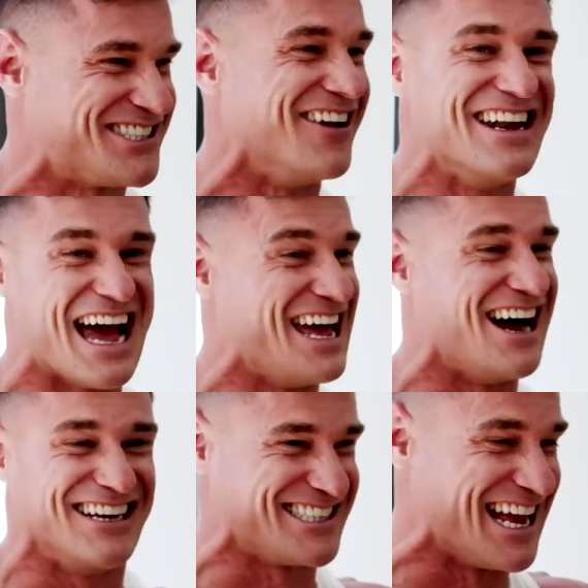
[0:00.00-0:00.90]
Sunday, and
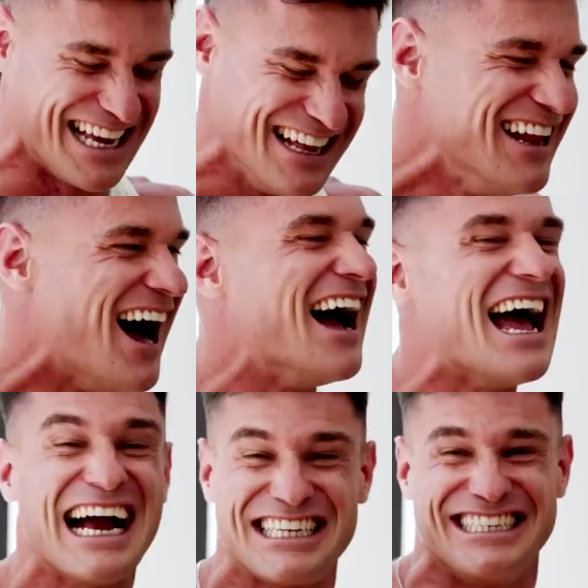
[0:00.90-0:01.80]
I was like, I
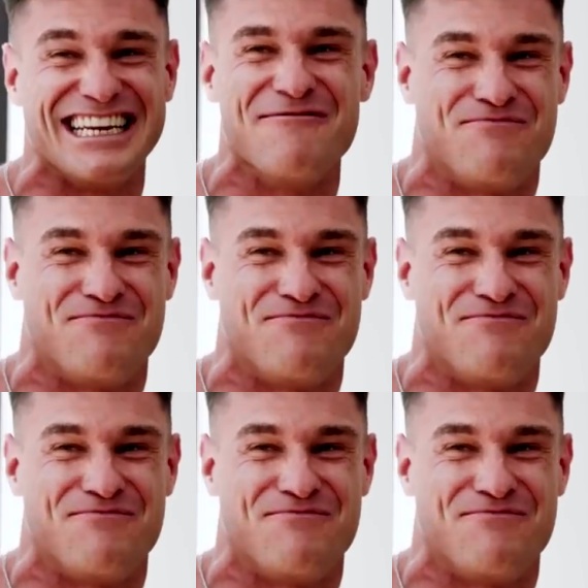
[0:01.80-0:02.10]
actually did a